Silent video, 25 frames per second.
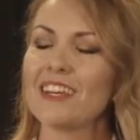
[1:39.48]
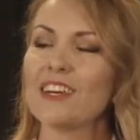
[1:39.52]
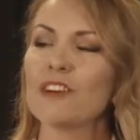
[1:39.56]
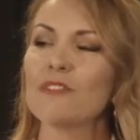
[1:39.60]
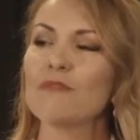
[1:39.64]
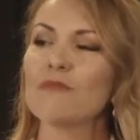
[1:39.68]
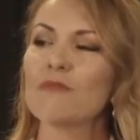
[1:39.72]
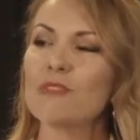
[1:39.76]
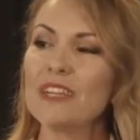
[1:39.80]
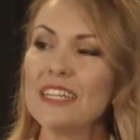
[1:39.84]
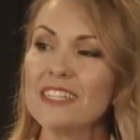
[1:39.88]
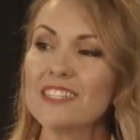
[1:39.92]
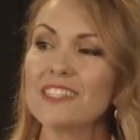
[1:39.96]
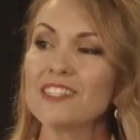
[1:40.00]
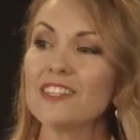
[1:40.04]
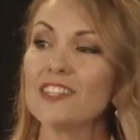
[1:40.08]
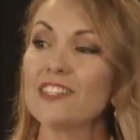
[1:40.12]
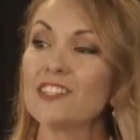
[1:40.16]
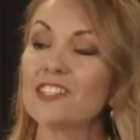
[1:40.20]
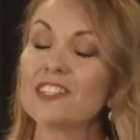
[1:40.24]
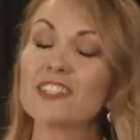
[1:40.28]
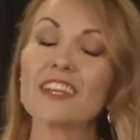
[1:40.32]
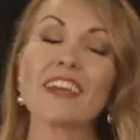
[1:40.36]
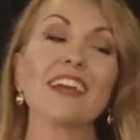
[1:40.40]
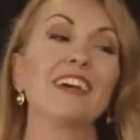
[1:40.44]

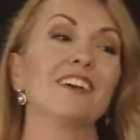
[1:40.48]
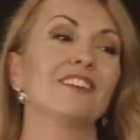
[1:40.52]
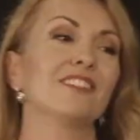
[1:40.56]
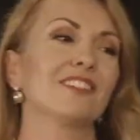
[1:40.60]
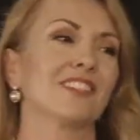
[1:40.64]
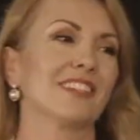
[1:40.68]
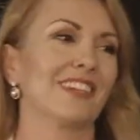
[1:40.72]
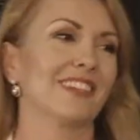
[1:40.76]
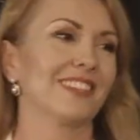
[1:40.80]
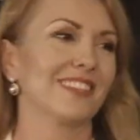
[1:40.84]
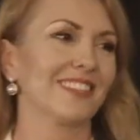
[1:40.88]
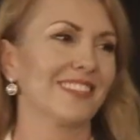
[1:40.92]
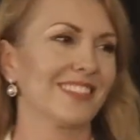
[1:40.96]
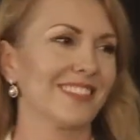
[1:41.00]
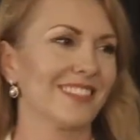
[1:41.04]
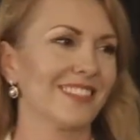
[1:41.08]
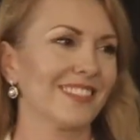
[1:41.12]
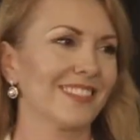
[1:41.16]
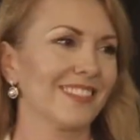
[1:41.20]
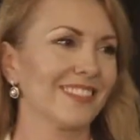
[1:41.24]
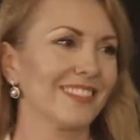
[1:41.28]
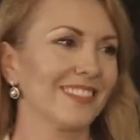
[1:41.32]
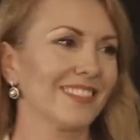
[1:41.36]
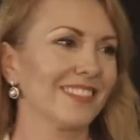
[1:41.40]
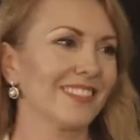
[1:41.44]
Research tells us
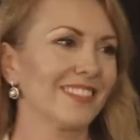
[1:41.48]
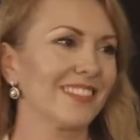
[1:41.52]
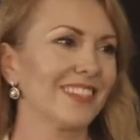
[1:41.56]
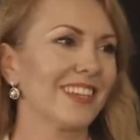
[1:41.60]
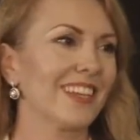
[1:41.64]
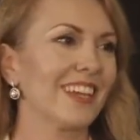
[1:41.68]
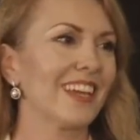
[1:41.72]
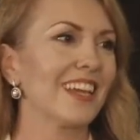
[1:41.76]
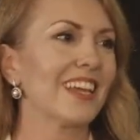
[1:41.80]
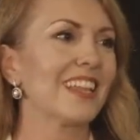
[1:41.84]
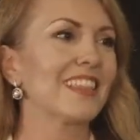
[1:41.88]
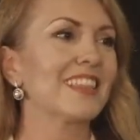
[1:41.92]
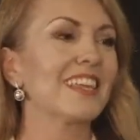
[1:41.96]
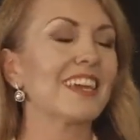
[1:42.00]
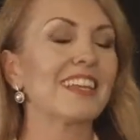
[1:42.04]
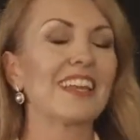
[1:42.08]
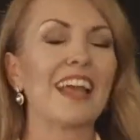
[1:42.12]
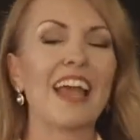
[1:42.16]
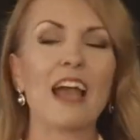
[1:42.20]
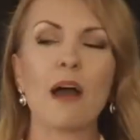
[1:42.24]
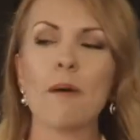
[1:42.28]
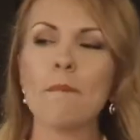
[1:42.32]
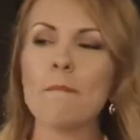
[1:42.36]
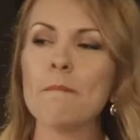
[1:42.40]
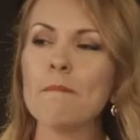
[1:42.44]
that
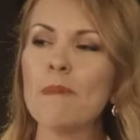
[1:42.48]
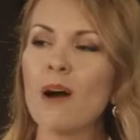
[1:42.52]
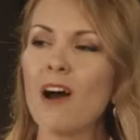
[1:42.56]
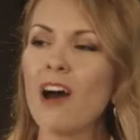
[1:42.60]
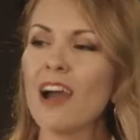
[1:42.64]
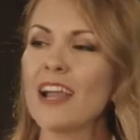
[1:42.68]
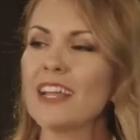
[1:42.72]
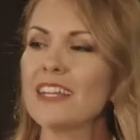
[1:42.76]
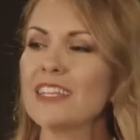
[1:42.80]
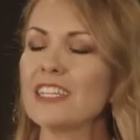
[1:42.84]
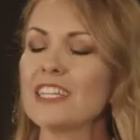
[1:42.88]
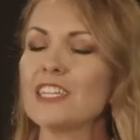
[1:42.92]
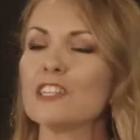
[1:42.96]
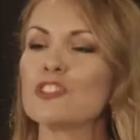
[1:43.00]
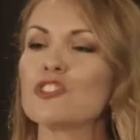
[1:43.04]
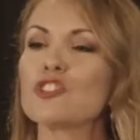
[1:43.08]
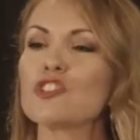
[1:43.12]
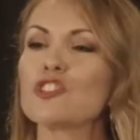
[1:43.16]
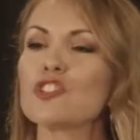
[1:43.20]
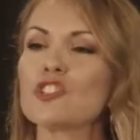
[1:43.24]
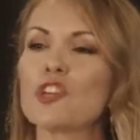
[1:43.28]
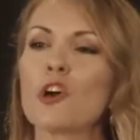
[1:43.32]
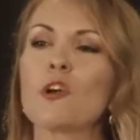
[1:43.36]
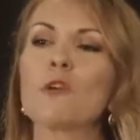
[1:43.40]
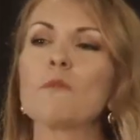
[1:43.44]
our mind is
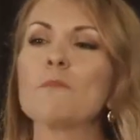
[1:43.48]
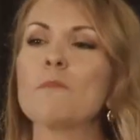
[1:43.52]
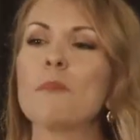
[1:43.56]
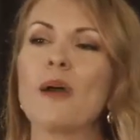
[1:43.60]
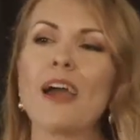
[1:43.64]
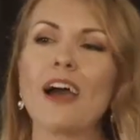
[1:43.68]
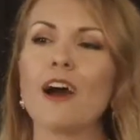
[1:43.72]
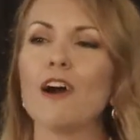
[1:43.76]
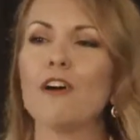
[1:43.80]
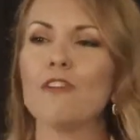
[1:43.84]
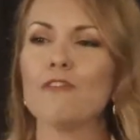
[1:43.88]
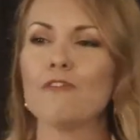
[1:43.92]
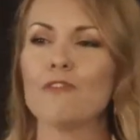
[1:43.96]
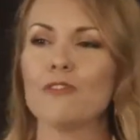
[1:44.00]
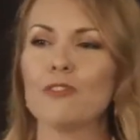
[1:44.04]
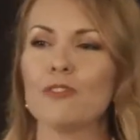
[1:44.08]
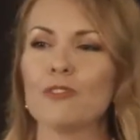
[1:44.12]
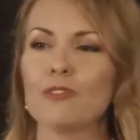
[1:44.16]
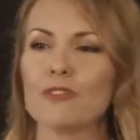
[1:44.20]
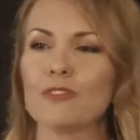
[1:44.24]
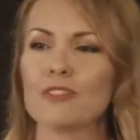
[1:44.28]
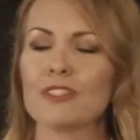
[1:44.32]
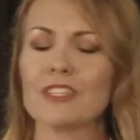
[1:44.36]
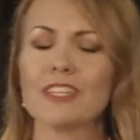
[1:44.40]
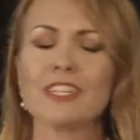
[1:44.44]
so
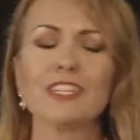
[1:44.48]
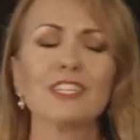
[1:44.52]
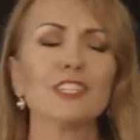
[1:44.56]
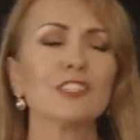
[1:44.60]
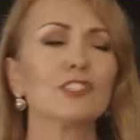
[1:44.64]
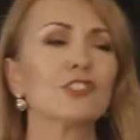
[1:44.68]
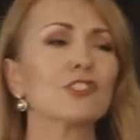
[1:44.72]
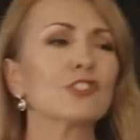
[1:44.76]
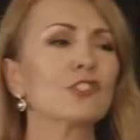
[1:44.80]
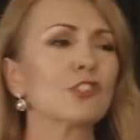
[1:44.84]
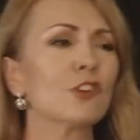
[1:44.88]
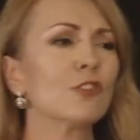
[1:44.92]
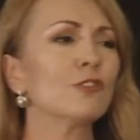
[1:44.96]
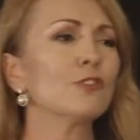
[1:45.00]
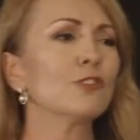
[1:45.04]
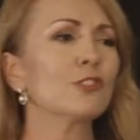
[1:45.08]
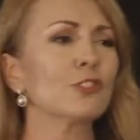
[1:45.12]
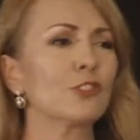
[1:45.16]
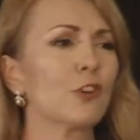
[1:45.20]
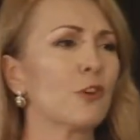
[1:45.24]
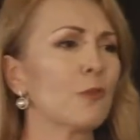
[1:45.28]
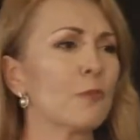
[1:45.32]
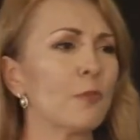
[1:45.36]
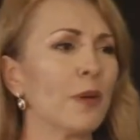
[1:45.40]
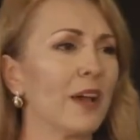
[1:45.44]
powerful. It is so,
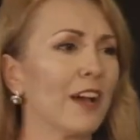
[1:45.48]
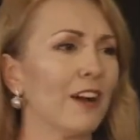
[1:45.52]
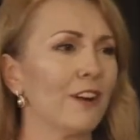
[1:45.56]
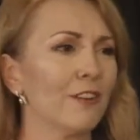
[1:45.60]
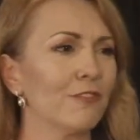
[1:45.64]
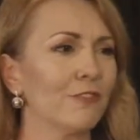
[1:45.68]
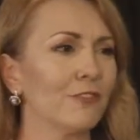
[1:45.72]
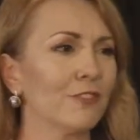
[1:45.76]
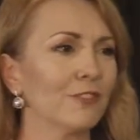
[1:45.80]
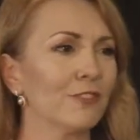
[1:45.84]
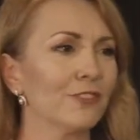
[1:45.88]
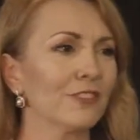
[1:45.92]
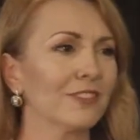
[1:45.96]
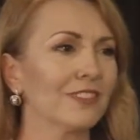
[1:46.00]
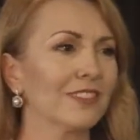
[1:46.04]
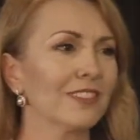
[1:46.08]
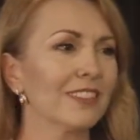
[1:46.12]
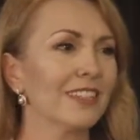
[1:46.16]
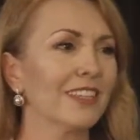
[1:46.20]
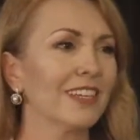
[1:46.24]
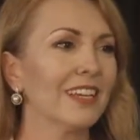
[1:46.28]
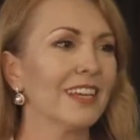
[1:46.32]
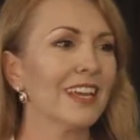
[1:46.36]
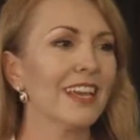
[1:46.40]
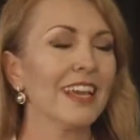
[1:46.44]
so powerful.
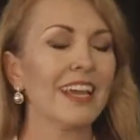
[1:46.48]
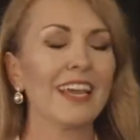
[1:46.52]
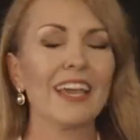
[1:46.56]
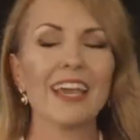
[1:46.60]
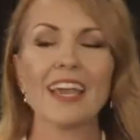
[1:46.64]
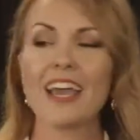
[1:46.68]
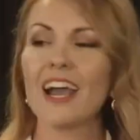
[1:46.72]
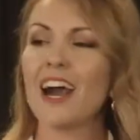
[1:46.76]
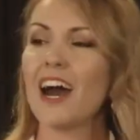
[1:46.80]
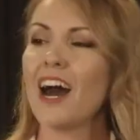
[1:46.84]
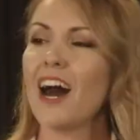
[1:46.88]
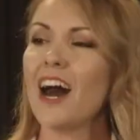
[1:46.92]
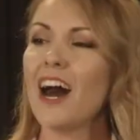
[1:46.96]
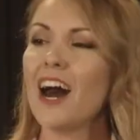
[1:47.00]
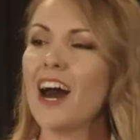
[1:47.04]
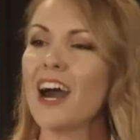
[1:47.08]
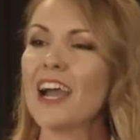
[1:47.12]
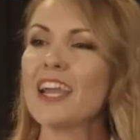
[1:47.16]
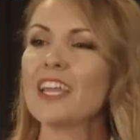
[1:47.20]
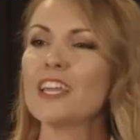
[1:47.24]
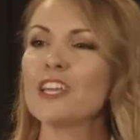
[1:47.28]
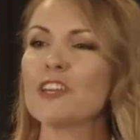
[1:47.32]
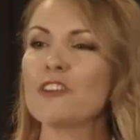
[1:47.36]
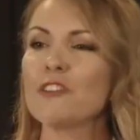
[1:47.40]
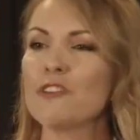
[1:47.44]

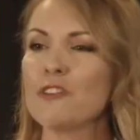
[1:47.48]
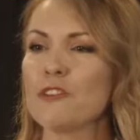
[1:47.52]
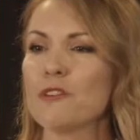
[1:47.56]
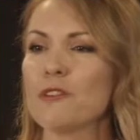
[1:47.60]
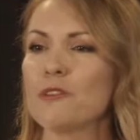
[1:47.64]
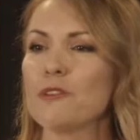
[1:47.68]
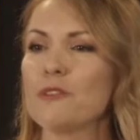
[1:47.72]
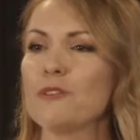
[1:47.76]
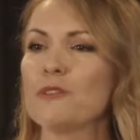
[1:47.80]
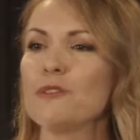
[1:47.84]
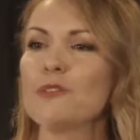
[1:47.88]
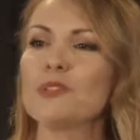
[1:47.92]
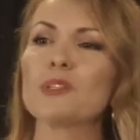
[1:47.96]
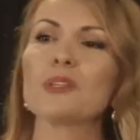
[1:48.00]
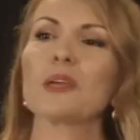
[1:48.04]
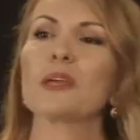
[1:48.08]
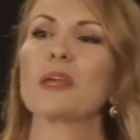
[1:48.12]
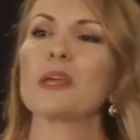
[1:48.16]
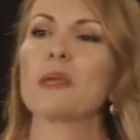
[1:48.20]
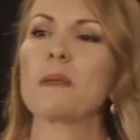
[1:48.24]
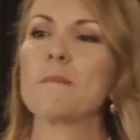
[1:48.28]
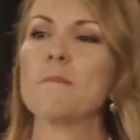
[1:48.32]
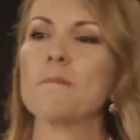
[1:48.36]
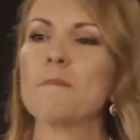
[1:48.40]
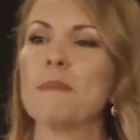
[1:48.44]
I use
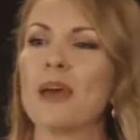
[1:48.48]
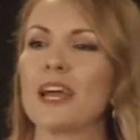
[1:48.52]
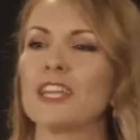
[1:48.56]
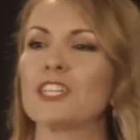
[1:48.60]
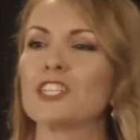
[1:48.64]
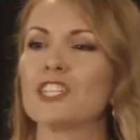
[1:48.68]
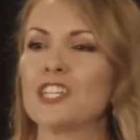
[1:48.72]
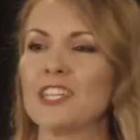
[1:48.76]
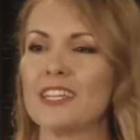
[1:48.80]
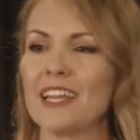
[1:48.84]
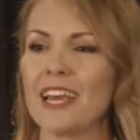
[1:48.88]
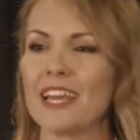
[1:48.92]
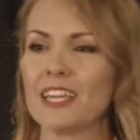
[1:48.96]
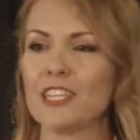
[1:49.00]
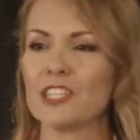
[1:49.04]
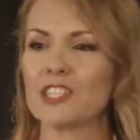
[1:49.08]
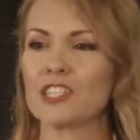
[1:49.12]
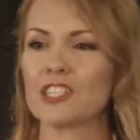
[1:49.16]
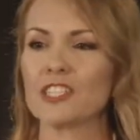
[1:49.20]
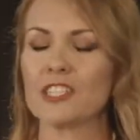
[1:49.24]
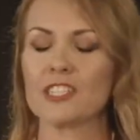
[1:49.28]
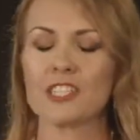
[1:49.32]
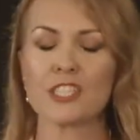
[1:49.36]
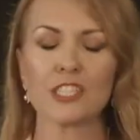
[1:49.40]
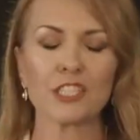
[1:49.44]

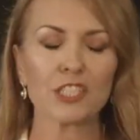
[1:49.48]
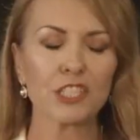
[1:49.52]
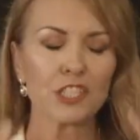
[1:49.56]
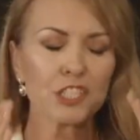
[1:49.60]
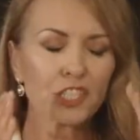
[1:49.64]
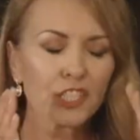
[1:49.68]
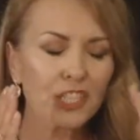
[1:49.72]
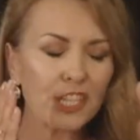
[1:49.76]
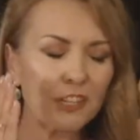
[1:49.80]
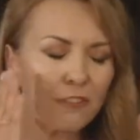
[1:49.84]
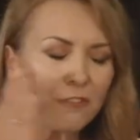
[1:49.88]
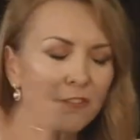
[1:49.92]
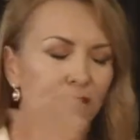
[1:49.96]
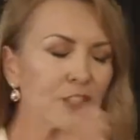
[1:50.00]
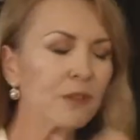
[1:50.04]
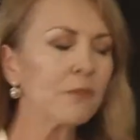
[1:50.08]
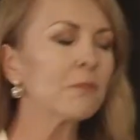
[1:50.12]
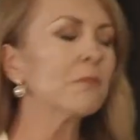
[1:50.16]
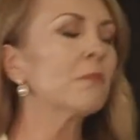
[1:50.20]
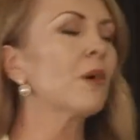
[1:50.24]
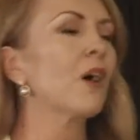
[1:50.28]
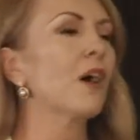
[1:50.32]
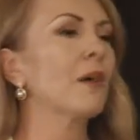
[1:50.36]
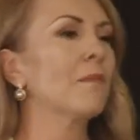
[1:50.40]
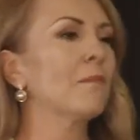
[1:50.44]
imagination to shift
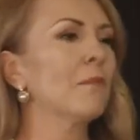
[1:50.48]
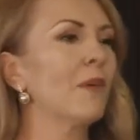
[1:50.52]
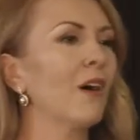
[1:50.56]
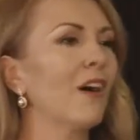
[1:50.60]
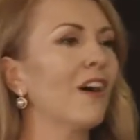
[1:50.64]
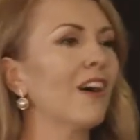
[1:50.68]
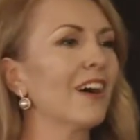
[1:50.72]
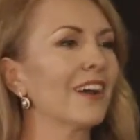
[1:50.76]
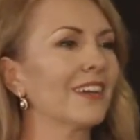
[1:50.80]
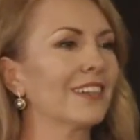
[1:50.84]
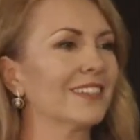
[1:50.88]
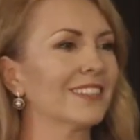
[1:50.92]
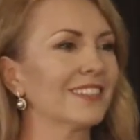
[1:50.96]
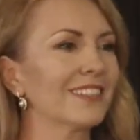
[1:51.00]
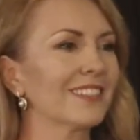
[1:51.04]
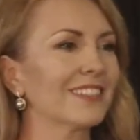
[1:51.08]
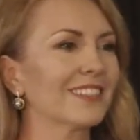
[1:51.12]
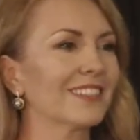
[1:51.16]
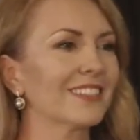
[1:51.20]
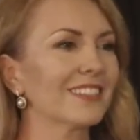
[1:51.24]
my mind